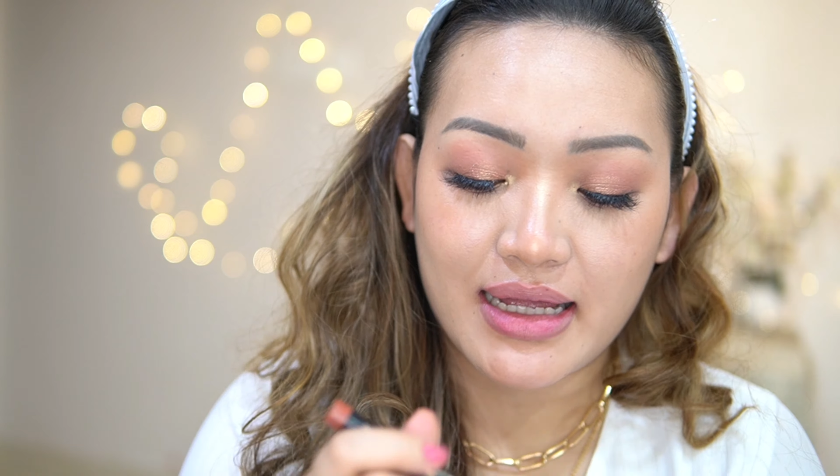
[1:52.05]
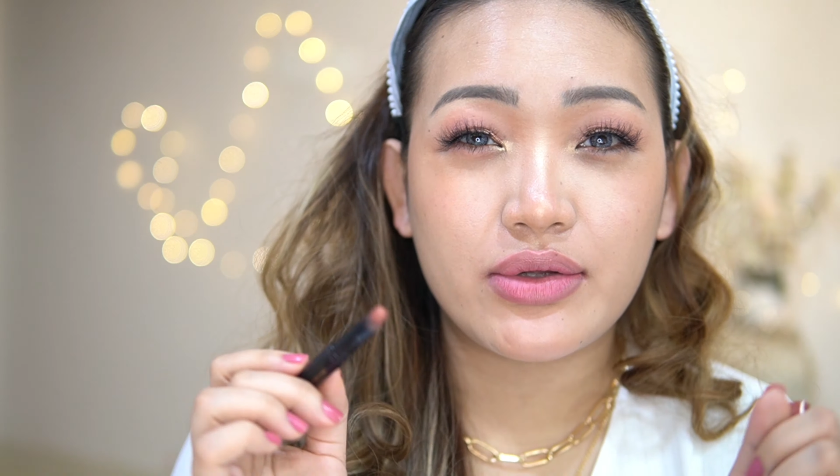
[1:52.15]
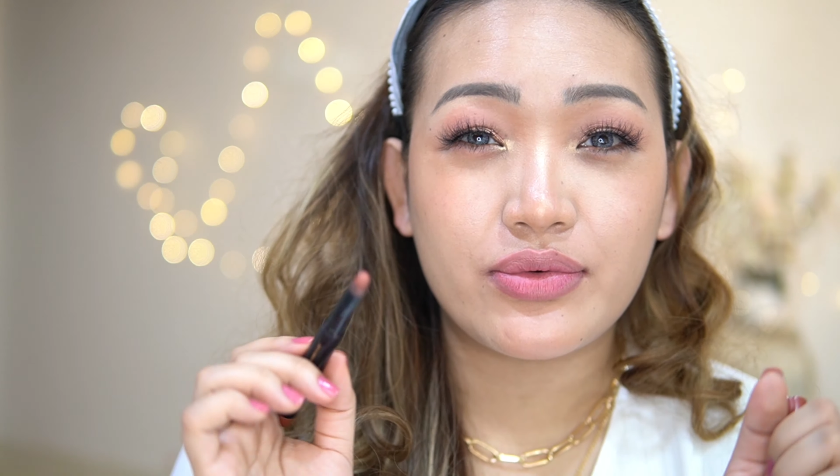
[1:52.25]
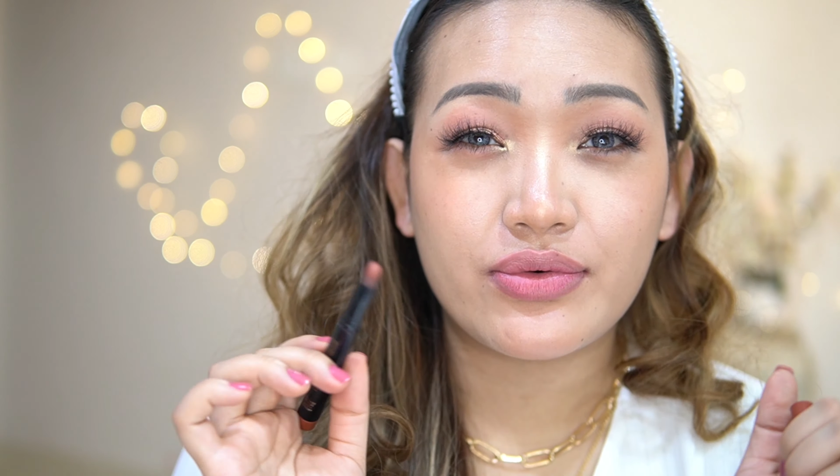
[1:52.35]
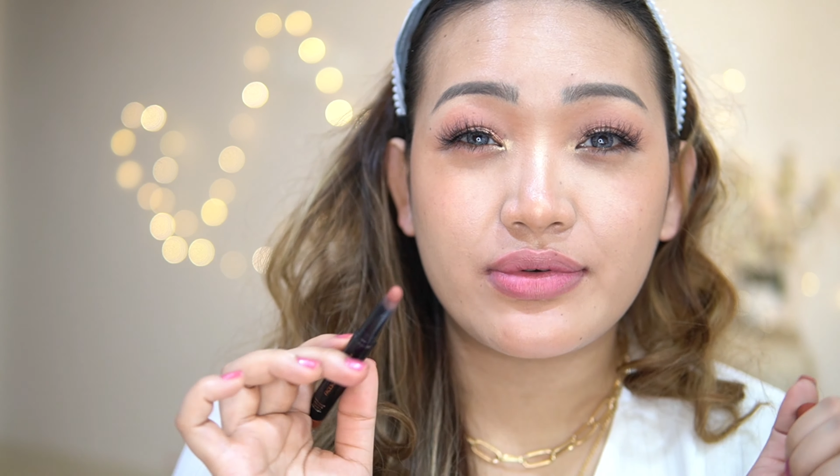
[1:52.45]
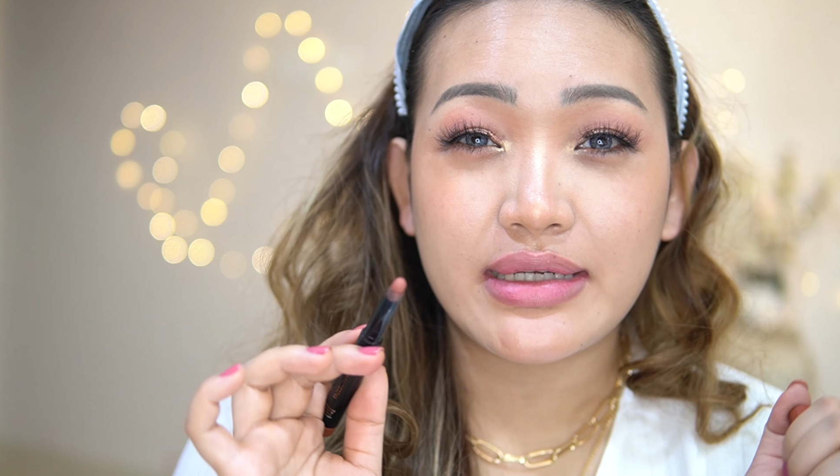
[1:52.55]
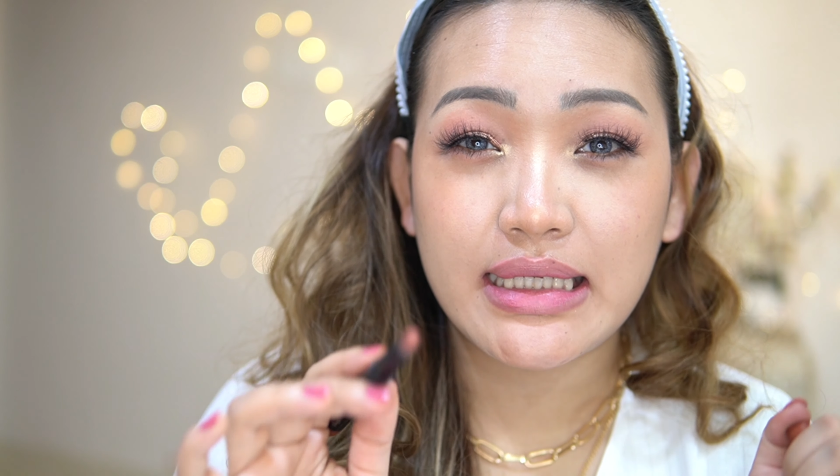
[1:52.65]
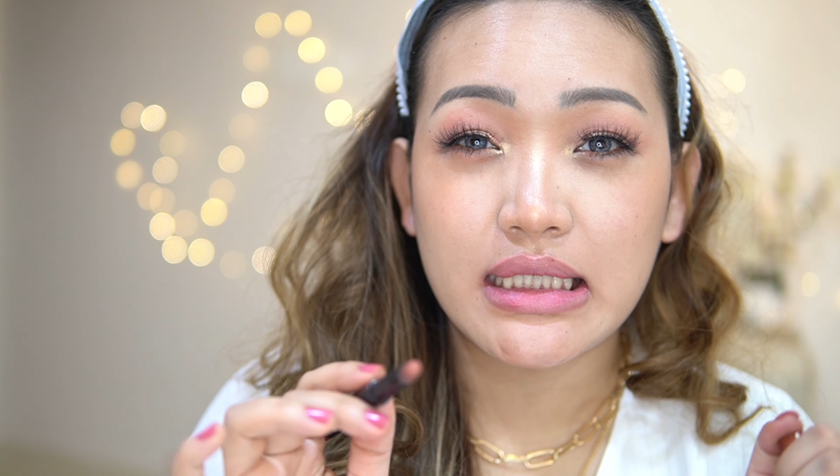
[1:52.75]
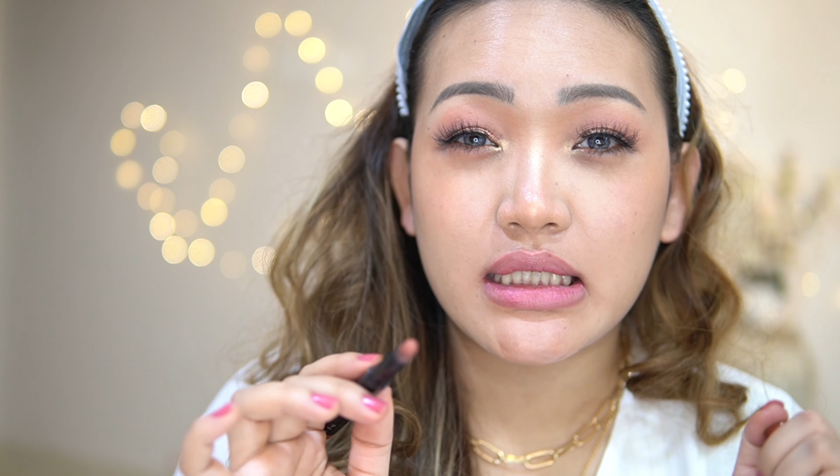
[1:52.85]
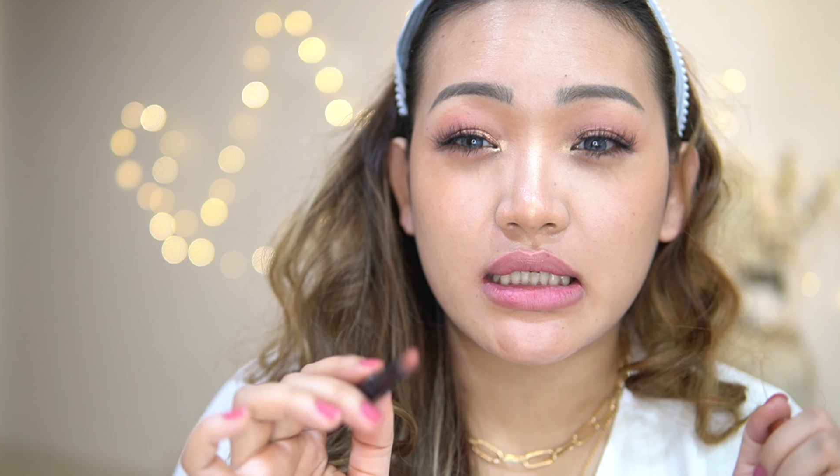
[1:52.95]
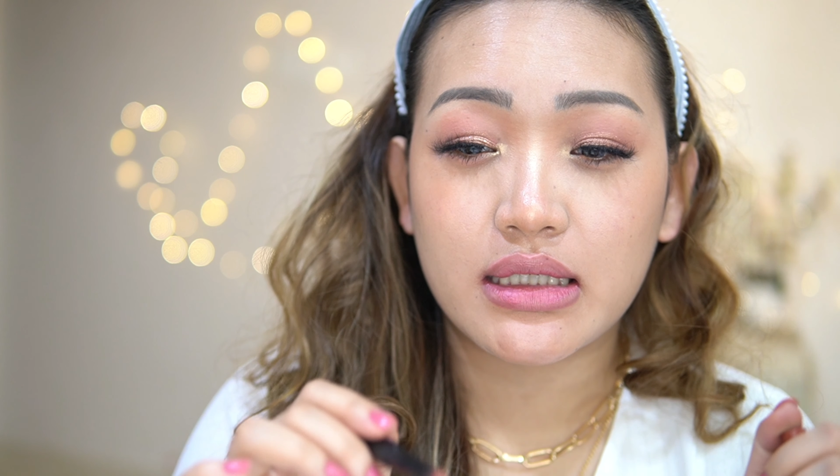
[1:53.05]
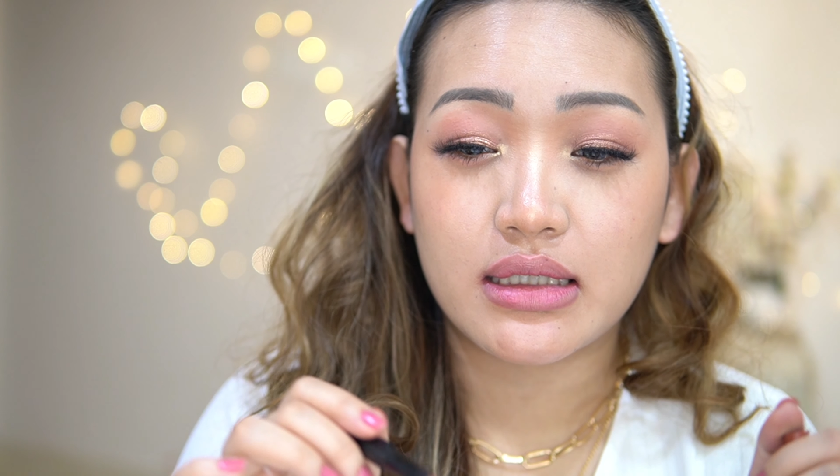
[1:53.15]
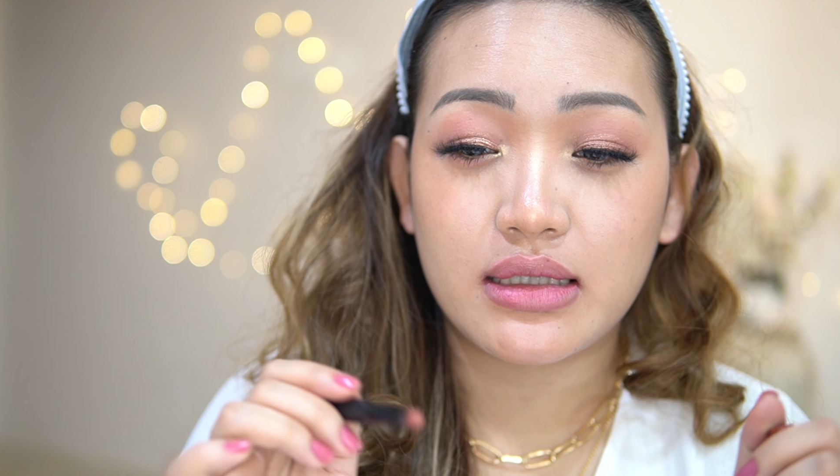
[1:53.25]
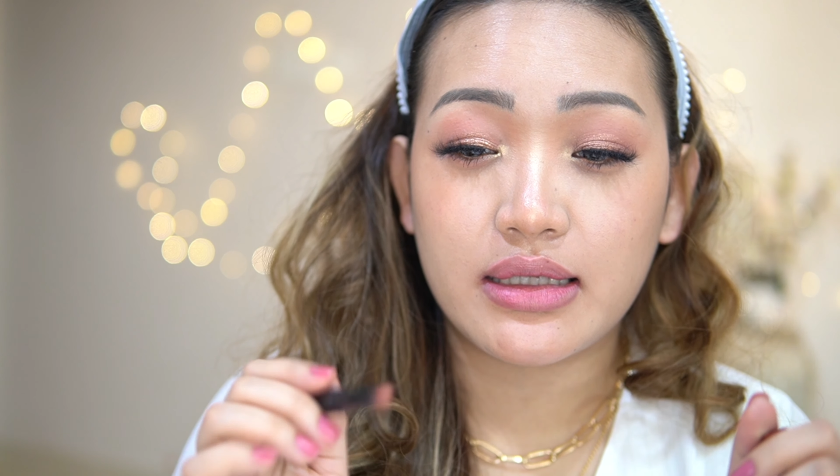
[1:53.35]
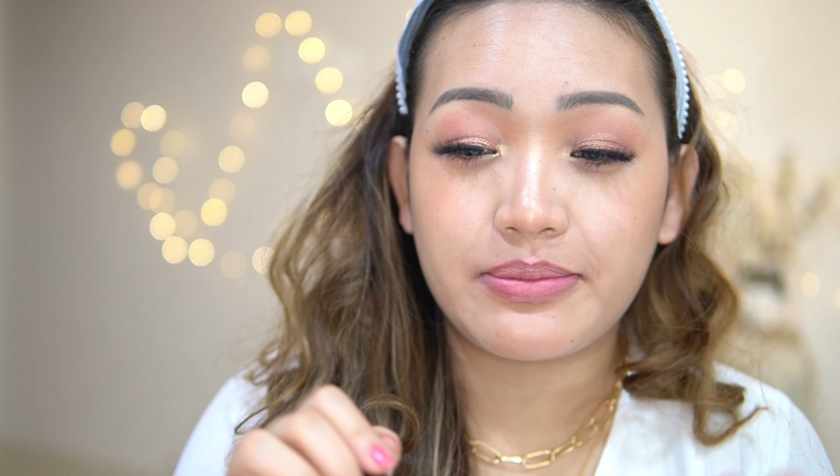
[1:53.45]
You don't need
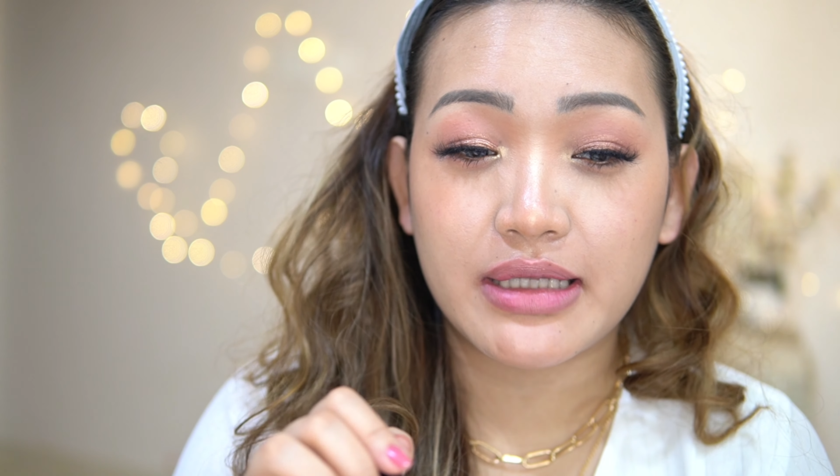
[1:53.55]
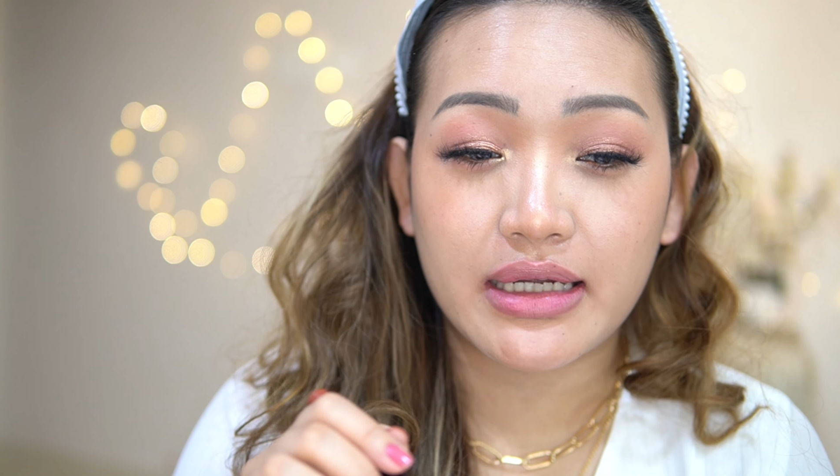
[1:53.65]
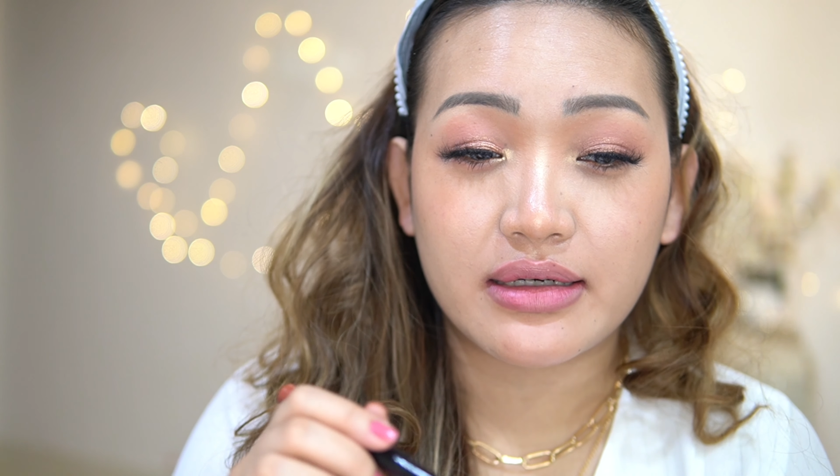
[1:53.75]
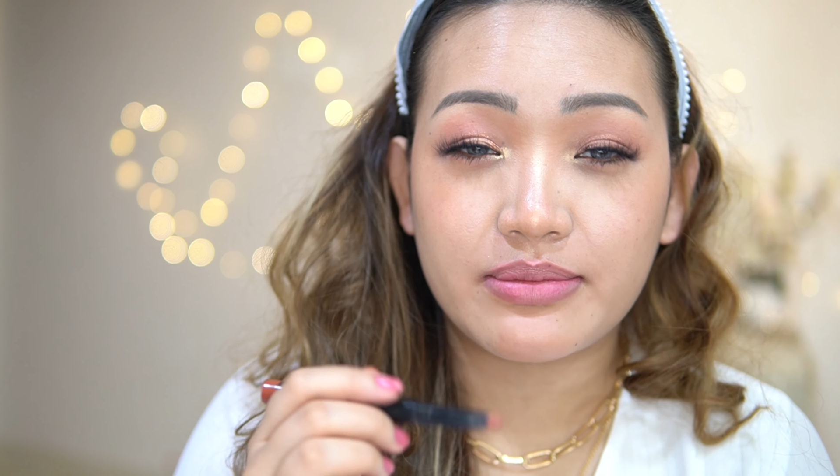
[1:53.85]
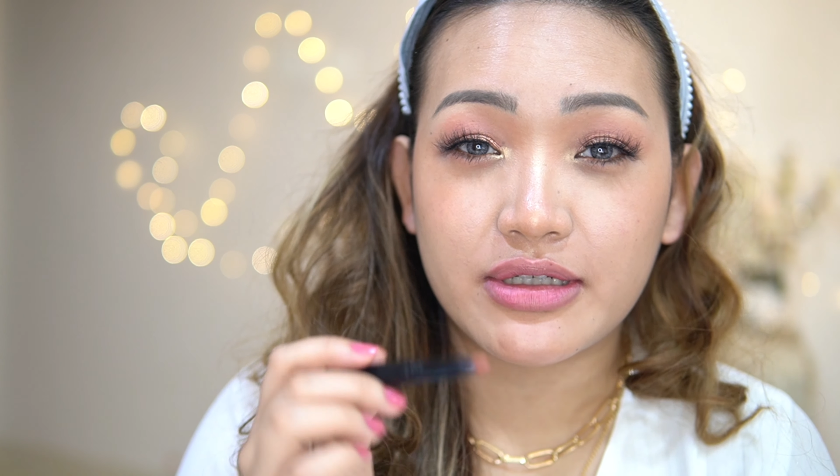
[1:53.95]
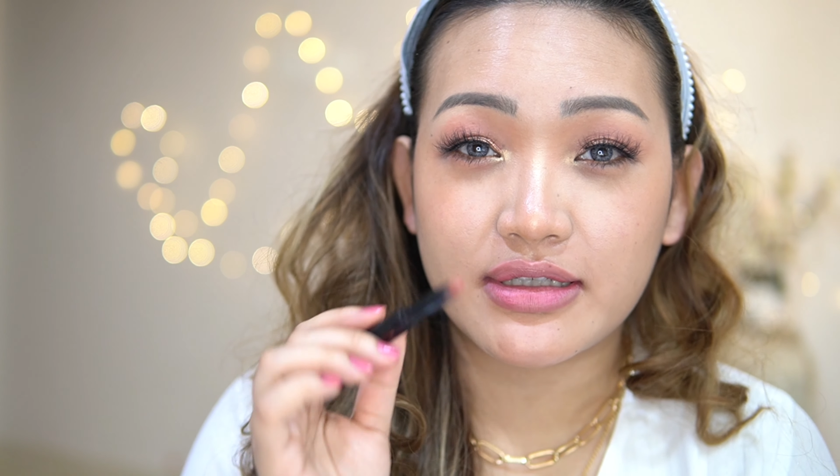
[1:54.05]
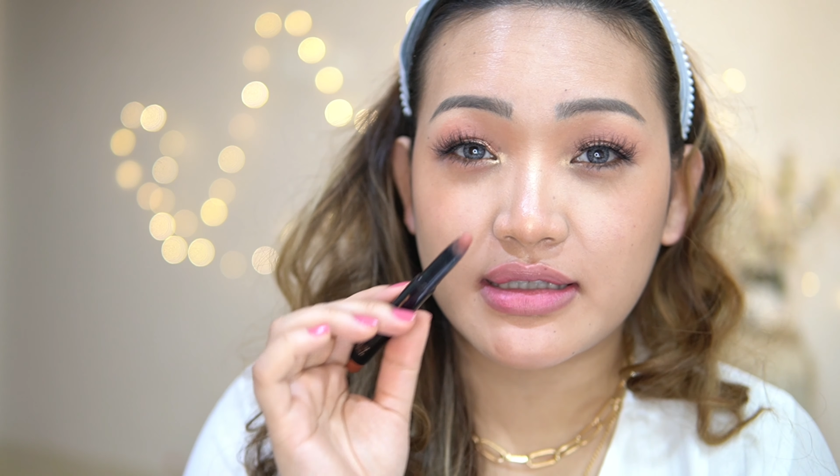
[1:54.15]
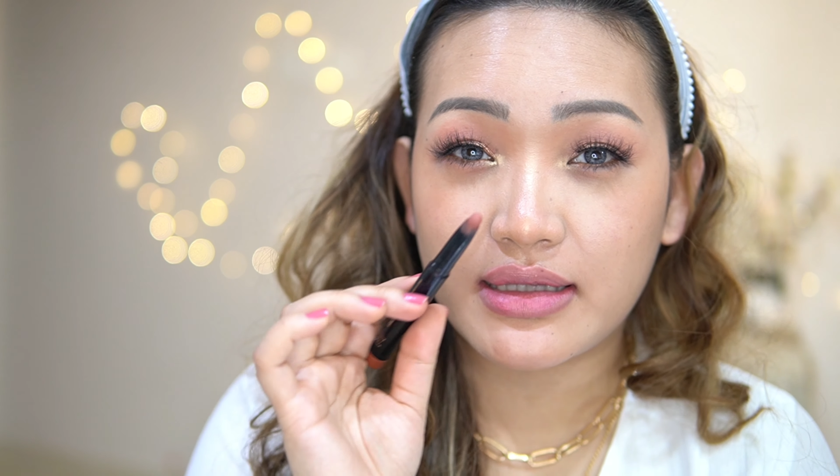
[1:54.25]
a lip liner because